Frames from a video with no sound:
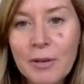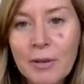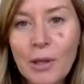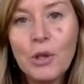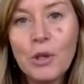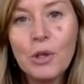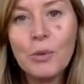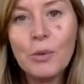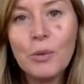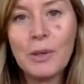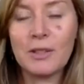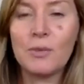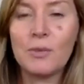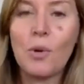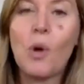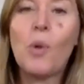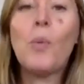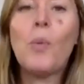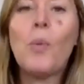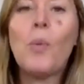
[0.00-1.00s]
molecule, which
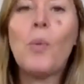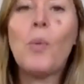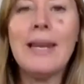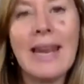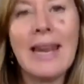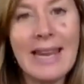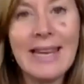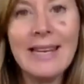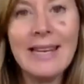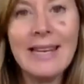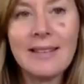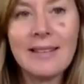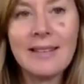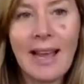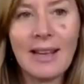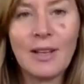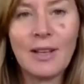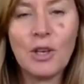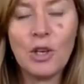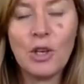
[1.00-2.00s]
is what we need,
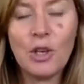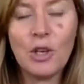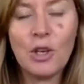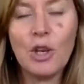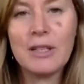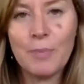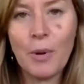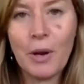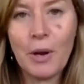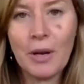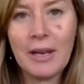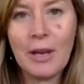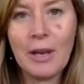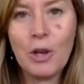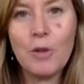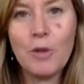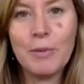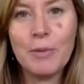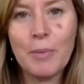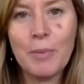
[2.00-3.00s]

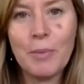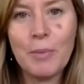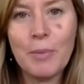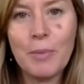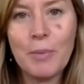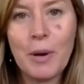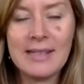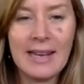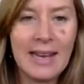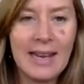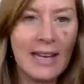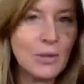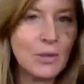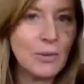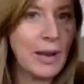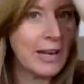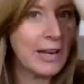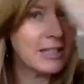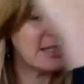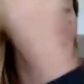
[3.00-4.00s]
human bodies need
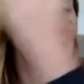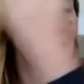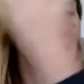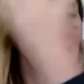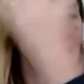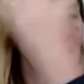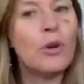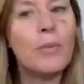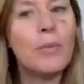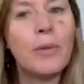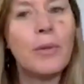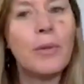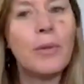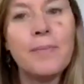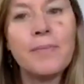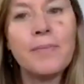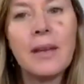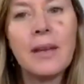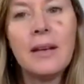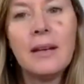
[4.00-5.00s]
to actually absorb
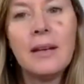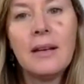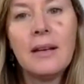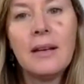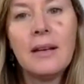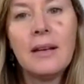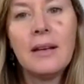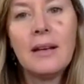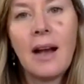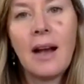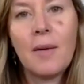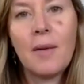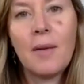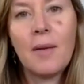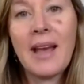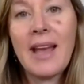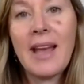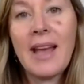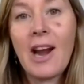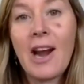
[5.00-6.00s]
them.
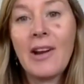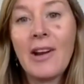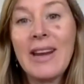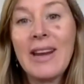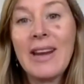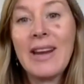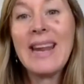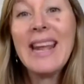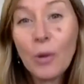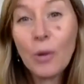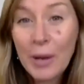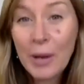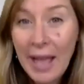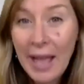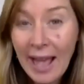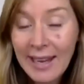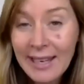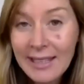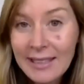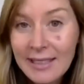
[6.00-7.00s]
They are
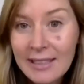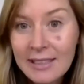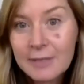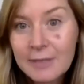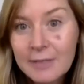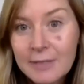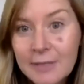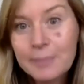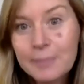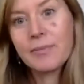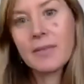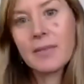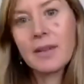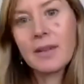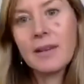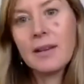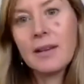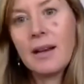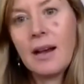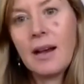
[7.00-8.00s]
inorganic,
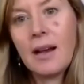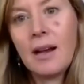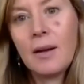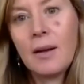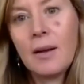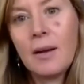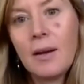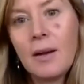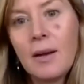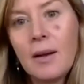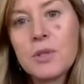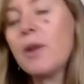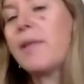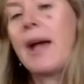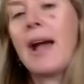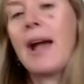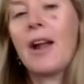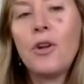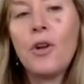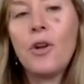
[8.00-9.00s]
so
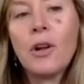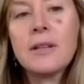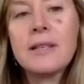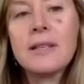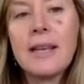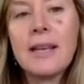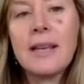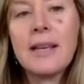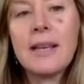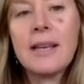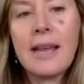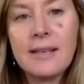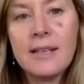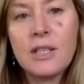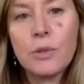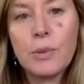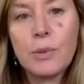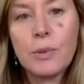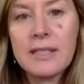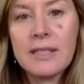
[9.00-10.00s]
they are not easy
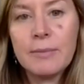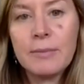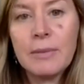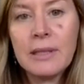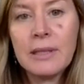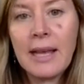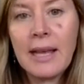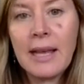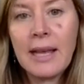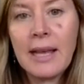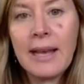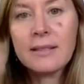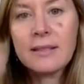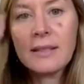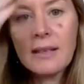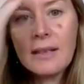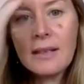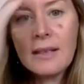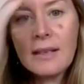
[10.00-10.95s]
to assimilate.